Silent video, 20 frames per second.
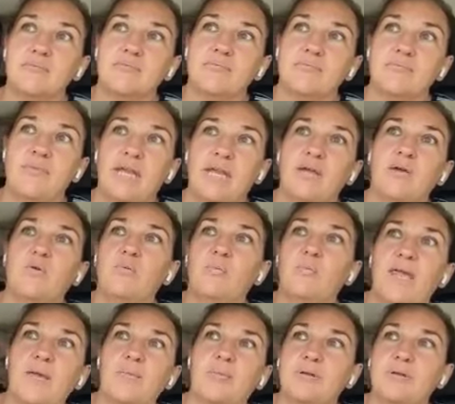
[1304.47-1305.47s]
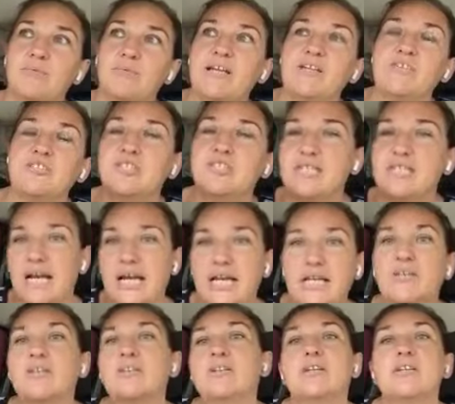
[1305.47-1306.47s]
medical people around you
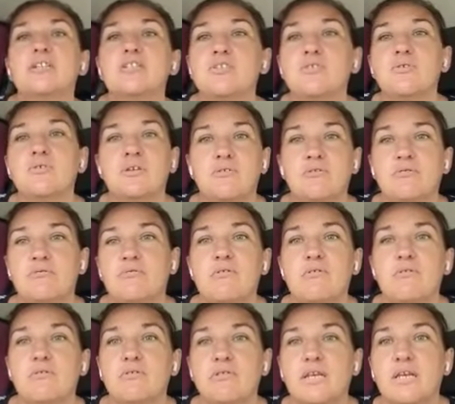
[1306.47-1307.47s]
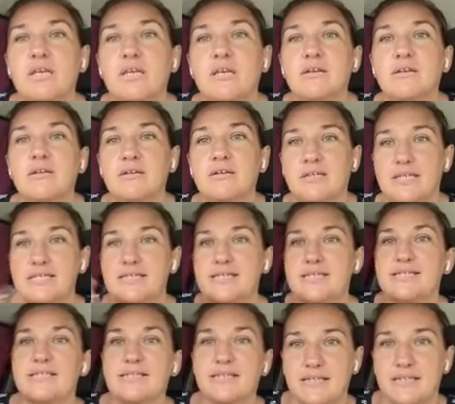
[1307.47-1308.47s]
telling you that you're doing the wrong thing
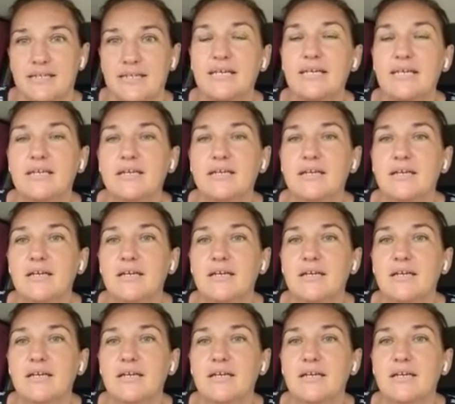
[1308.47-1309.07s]
consistently?